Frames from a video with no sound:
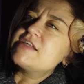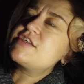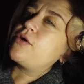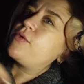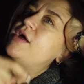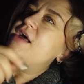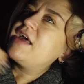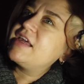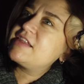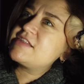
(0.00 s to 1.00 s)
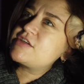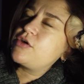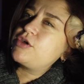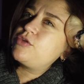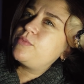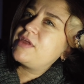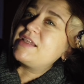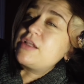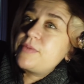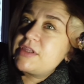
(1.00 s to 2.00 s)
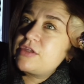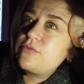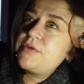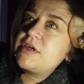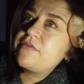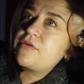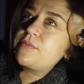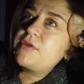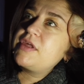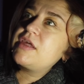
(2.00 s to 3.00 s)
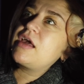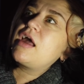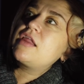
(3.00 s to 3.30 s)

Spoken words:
So it's going to be a little bit too big for me,